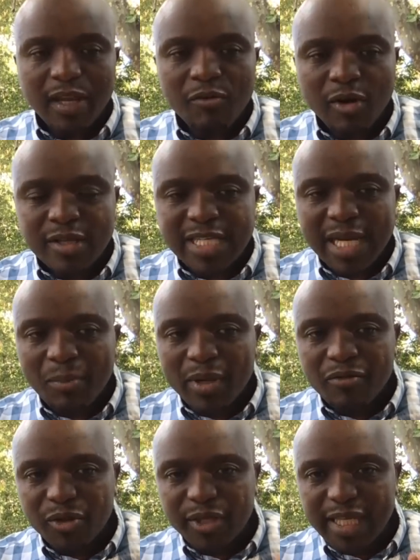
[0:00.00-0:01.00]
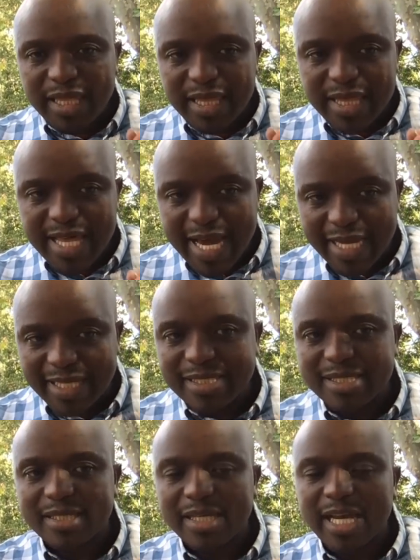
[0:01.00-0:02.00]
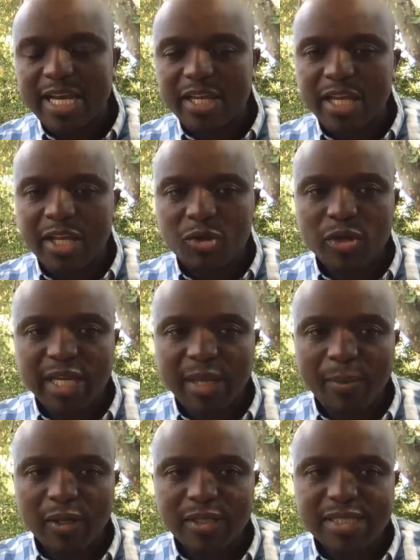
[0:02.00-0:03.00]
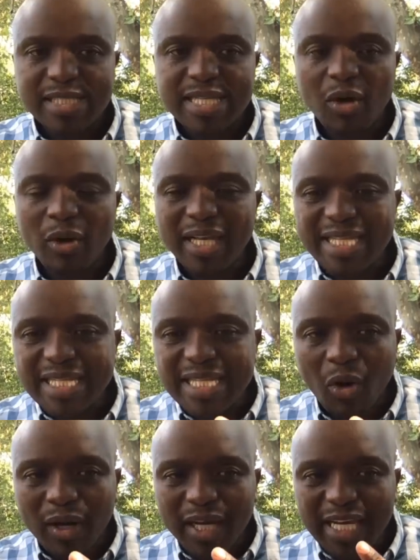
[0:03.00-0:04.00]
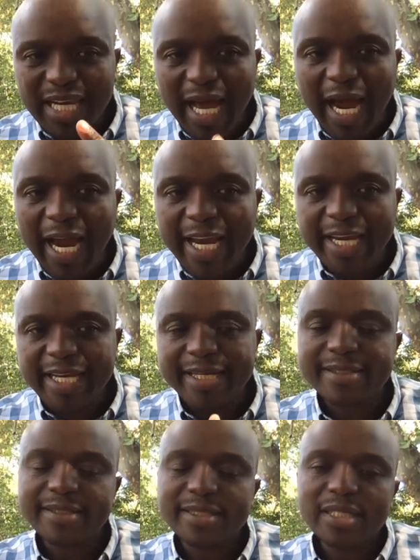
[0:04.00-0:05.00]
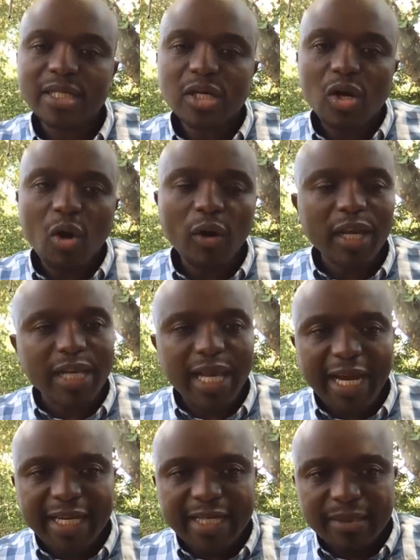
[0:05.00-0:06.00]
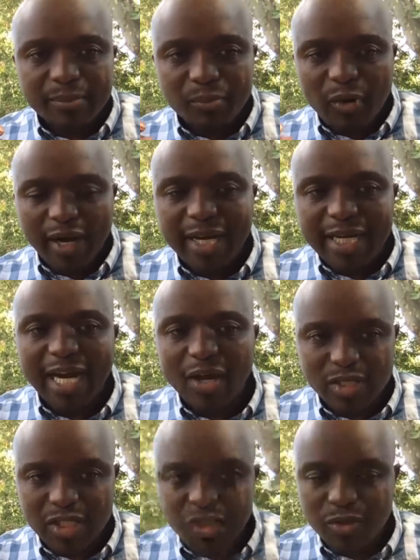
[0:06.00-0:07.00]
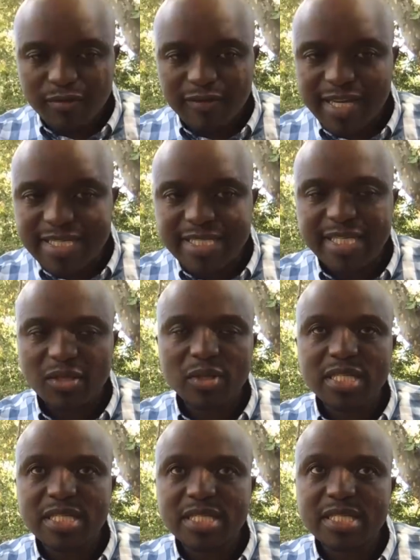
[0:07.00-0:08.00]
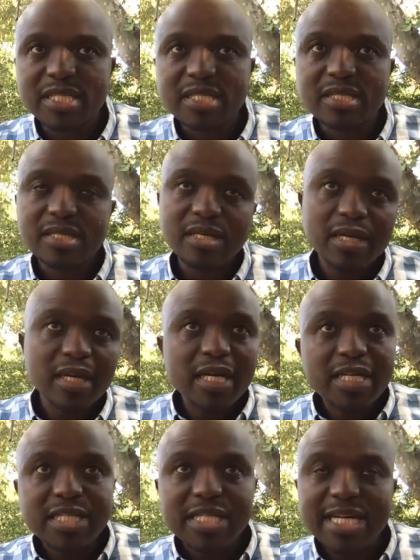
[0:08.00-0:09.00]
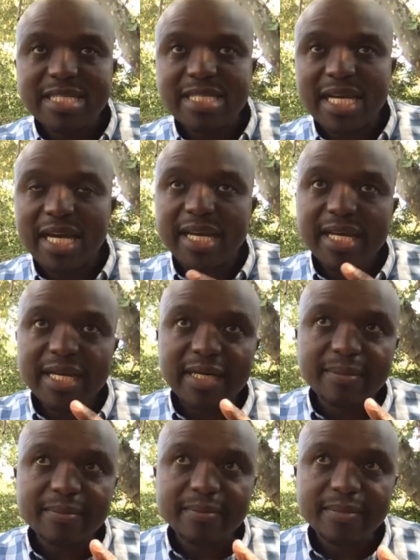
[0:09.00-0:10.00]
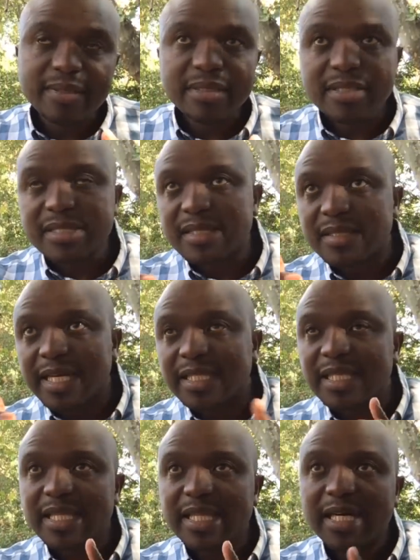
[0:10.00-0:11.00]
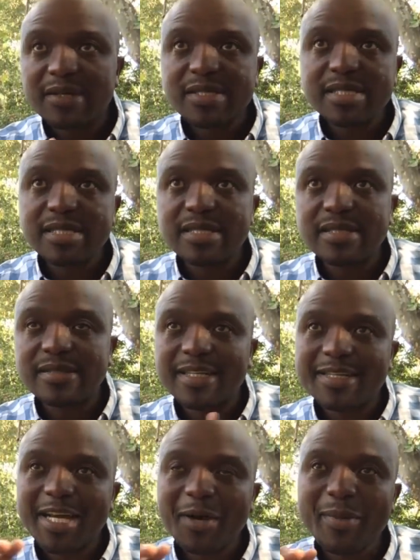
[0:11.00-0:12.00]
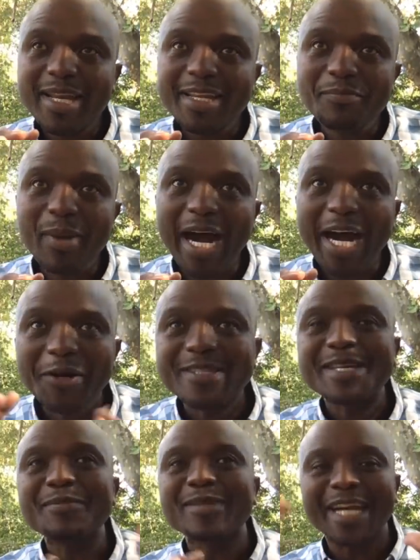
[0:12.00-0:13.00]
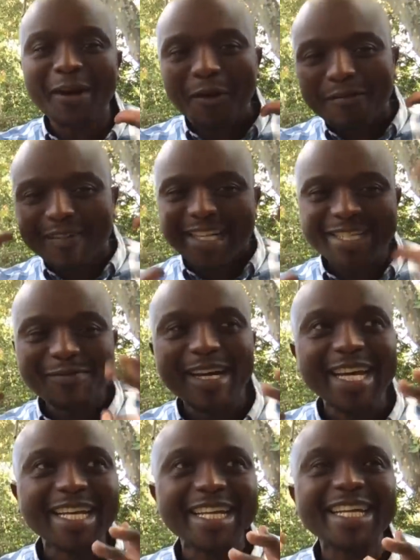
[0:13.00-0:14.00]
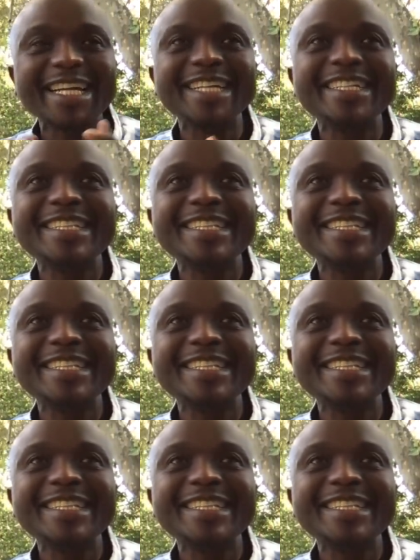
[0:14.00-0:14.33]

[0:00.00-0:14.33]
for example, if you did that and you had about only nine pregnant cows that you invest in, which is just under, it's 18,000. That's how many pounds? I'm trying to convert in my head here.